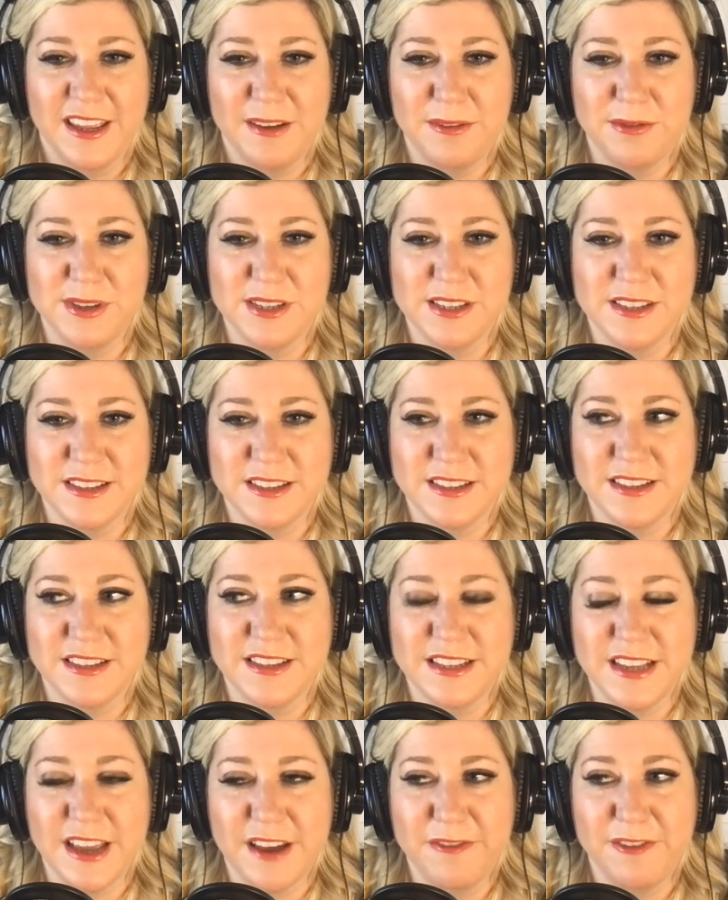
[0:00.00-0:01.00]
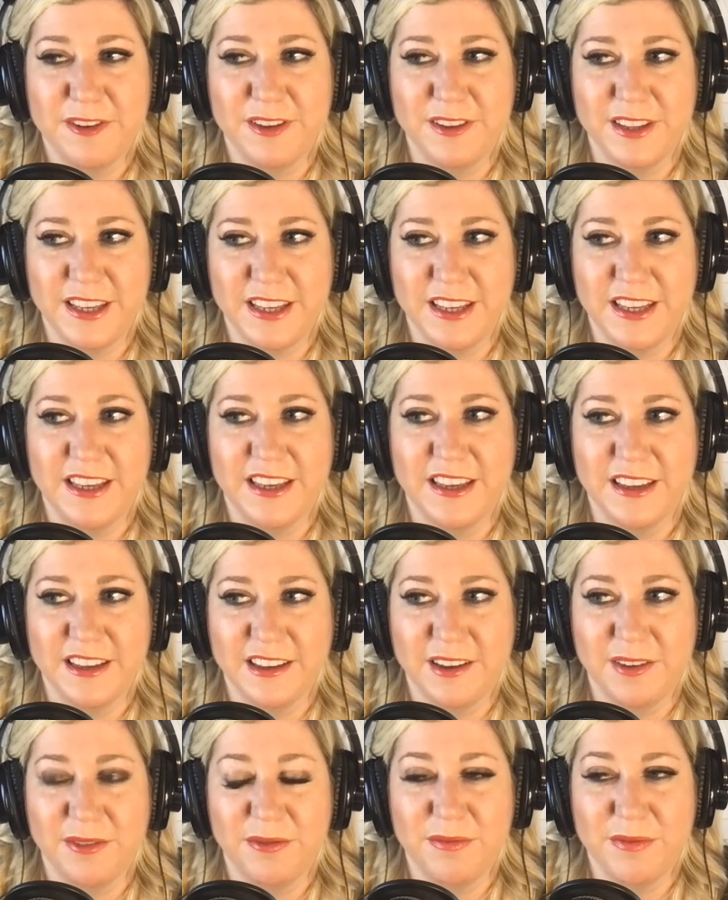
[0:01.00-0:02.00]
it was definitely
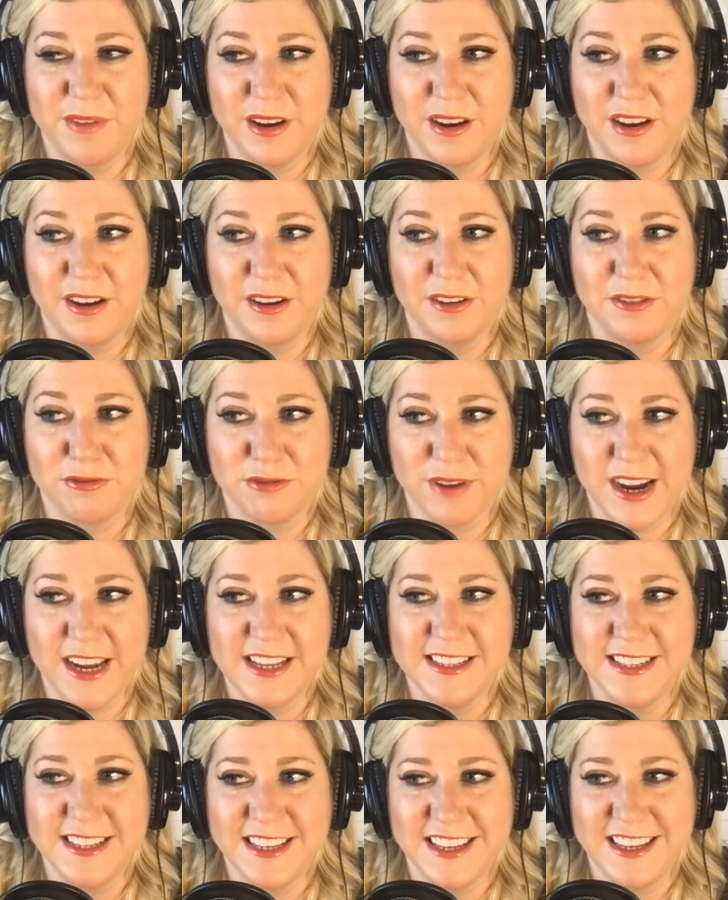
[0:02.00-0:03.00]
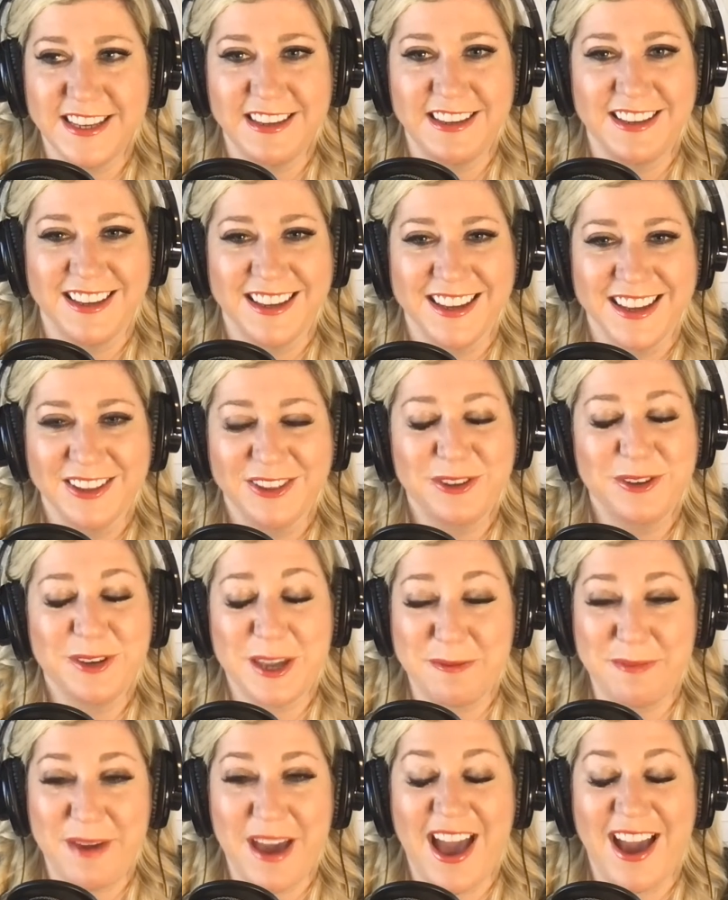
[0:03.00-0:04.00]
a crazy,
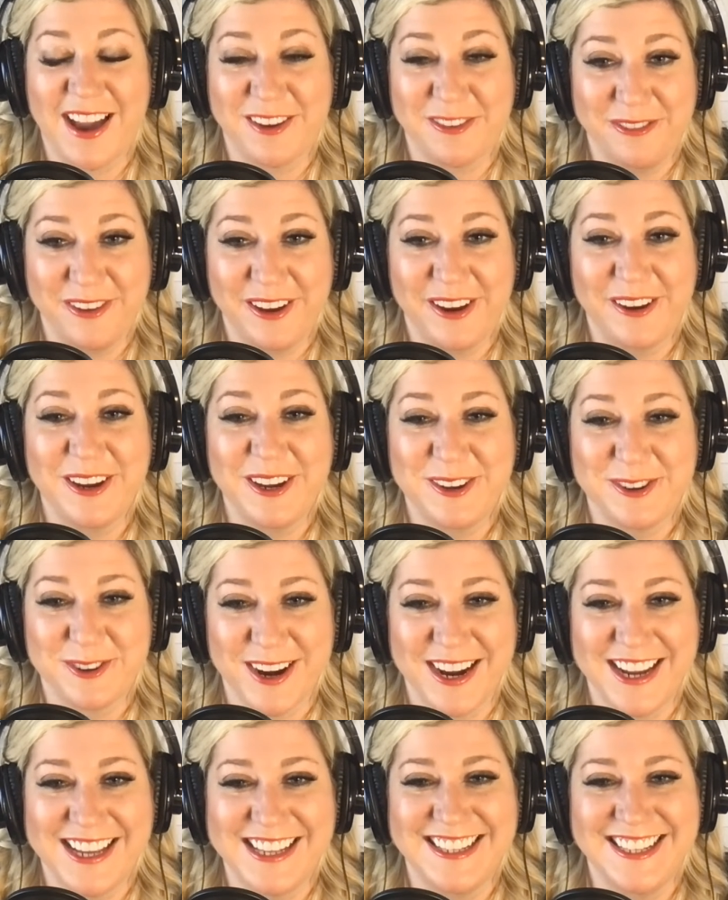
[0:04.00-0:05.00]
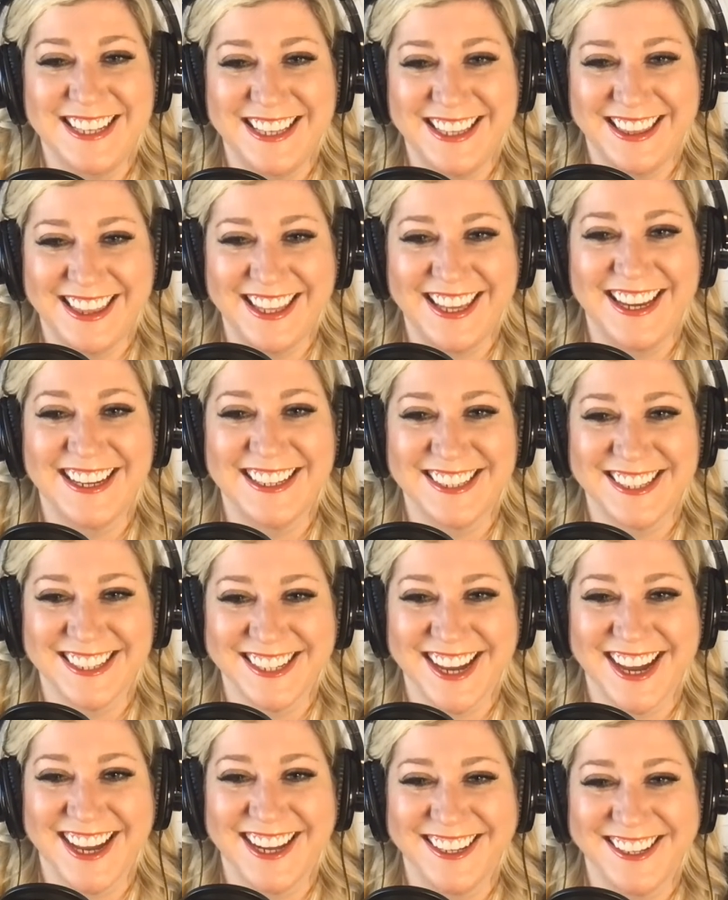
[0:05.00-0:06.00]
looking back, a very crazy thing to
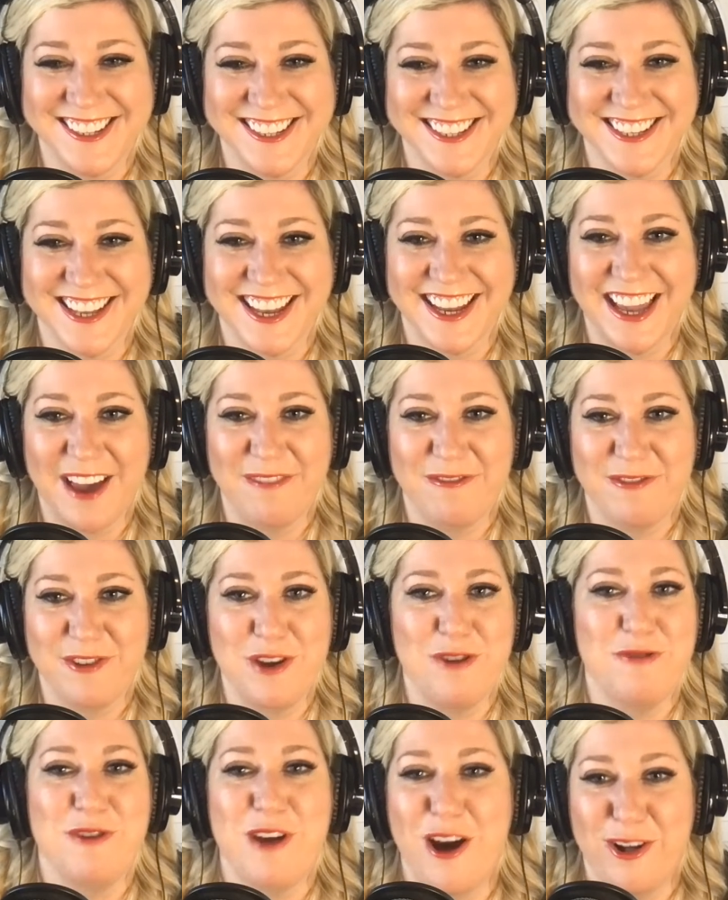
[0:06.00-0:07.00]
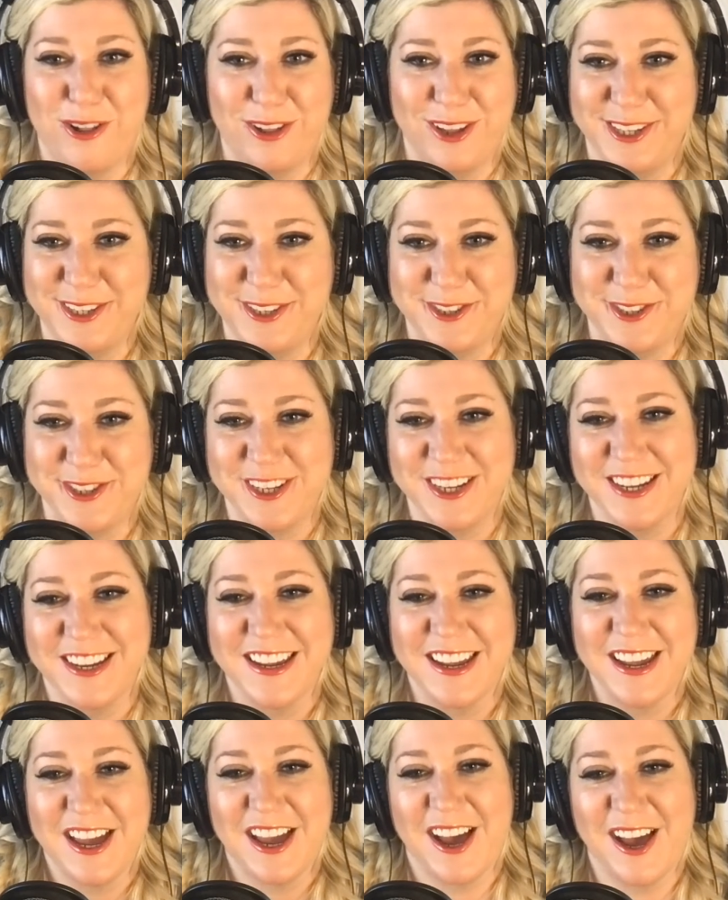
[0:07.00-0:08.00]
kind of just like have no knowledge
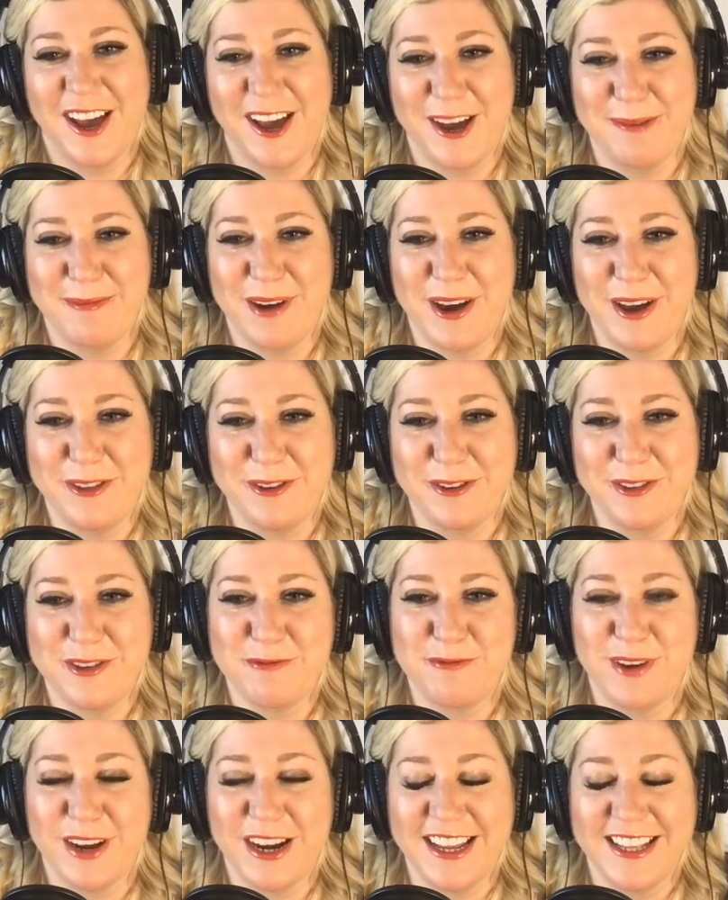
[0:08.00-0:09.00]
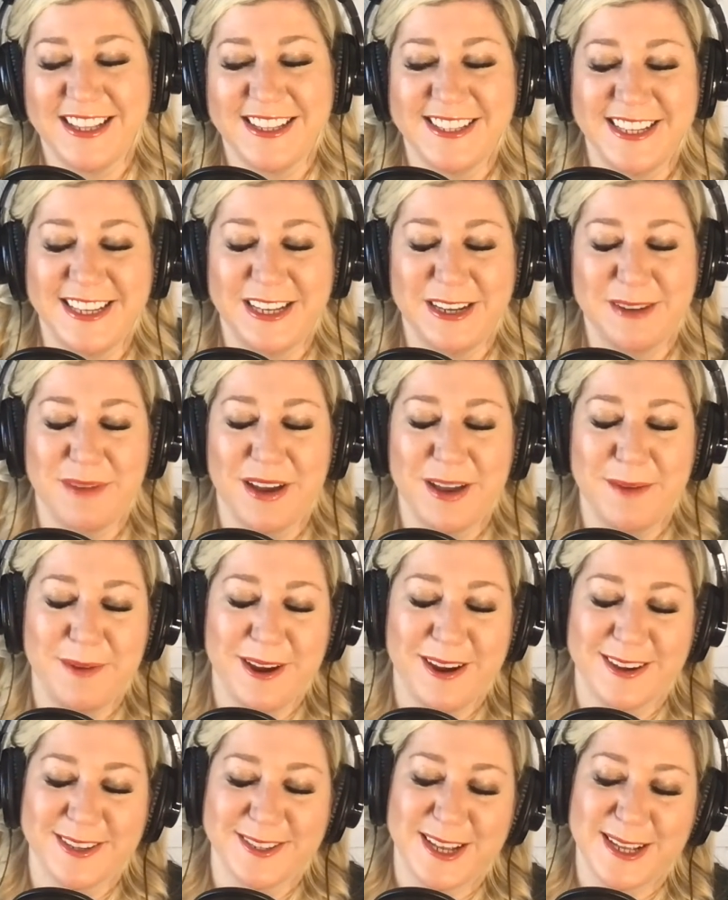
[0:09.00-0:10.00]
other than what I had seen in my
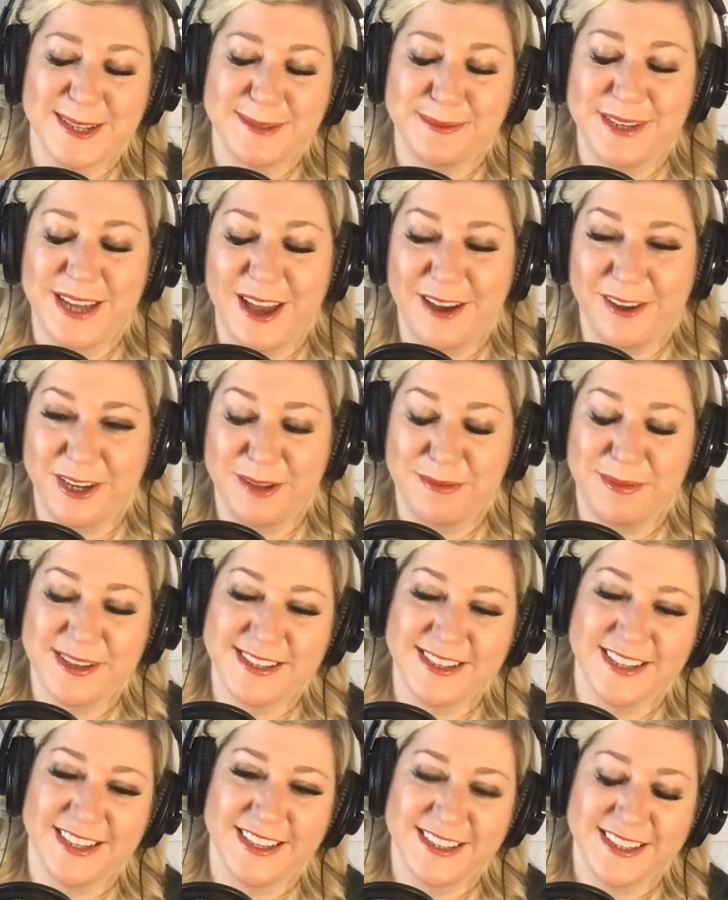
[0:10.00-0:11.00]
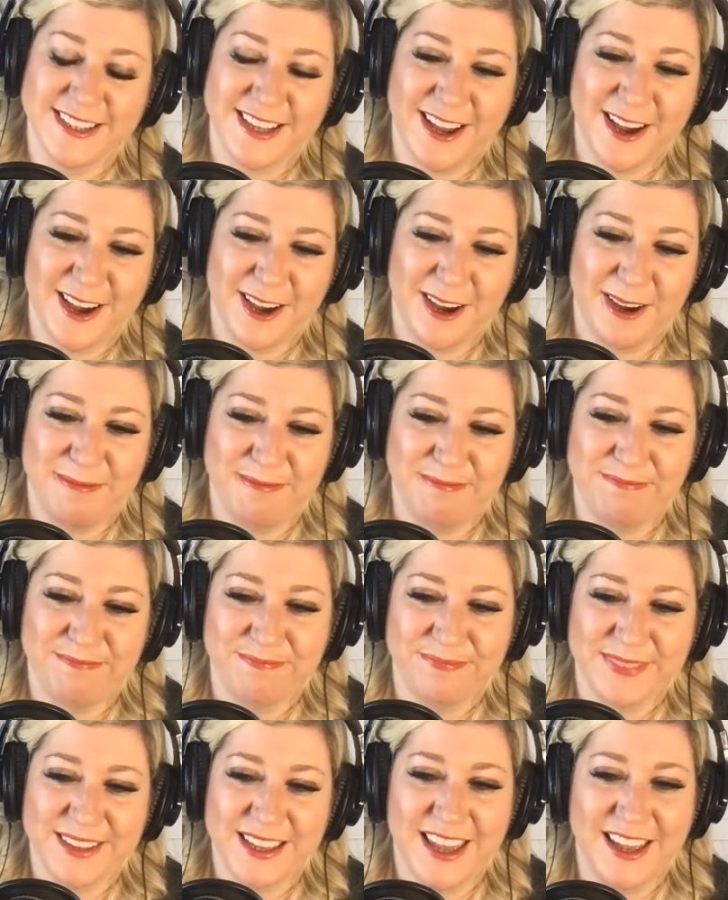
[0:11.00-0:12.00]
parents' hospitality business
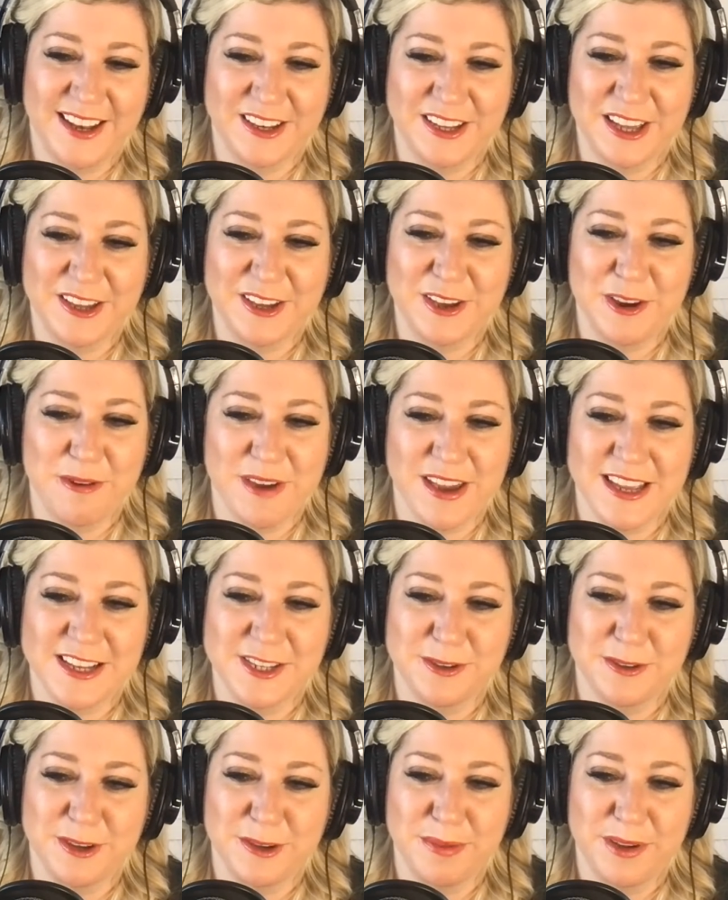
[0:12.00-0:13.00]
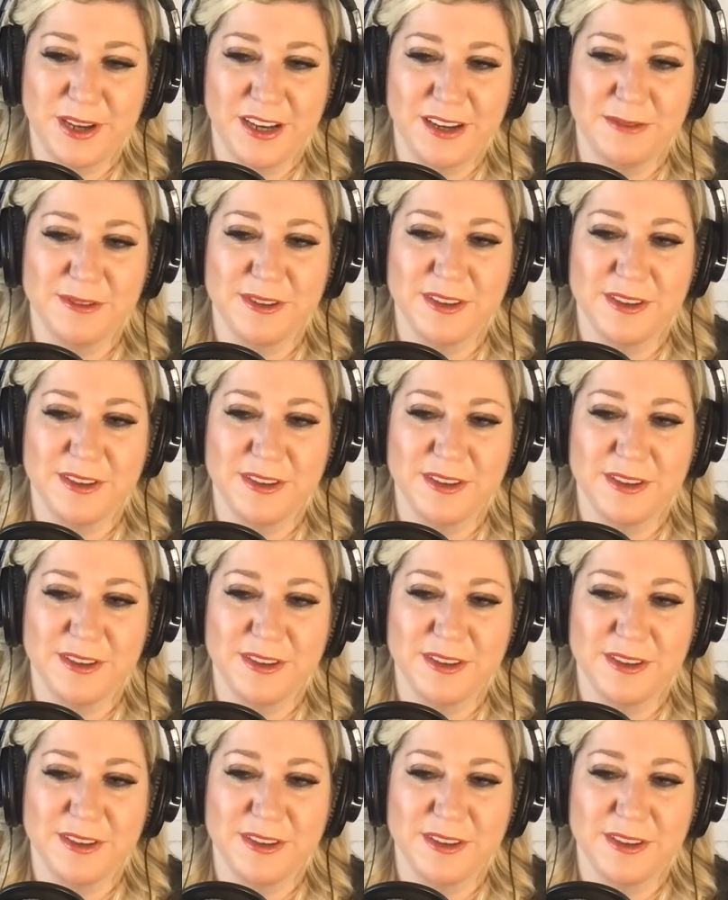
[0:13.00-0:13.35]
and going into it. But